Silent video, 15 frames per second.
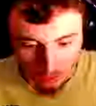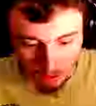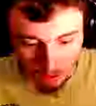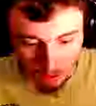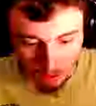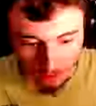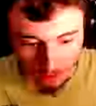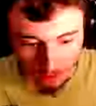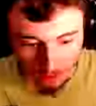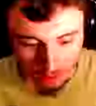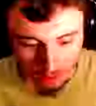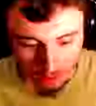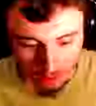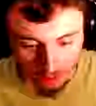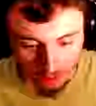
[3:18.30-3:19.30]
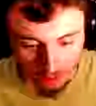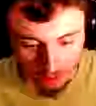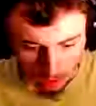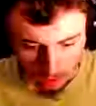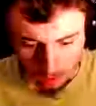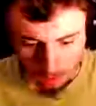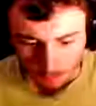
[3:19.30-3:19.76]
Me
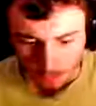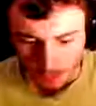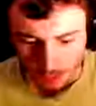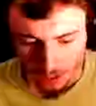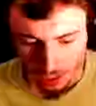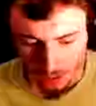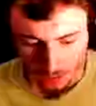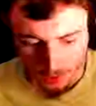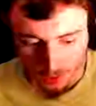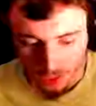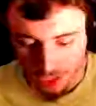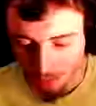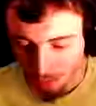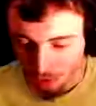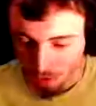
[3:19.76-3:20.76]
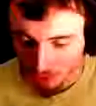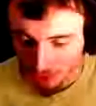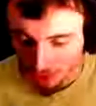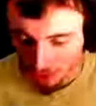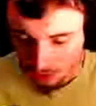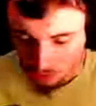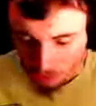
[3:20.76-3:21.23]
too. I have some symbols written on the
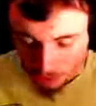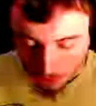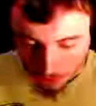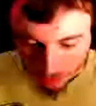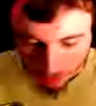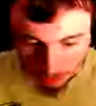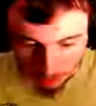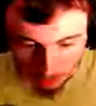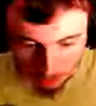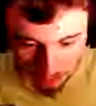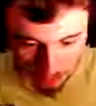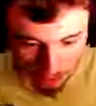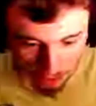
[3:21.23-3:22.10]
wall. Do you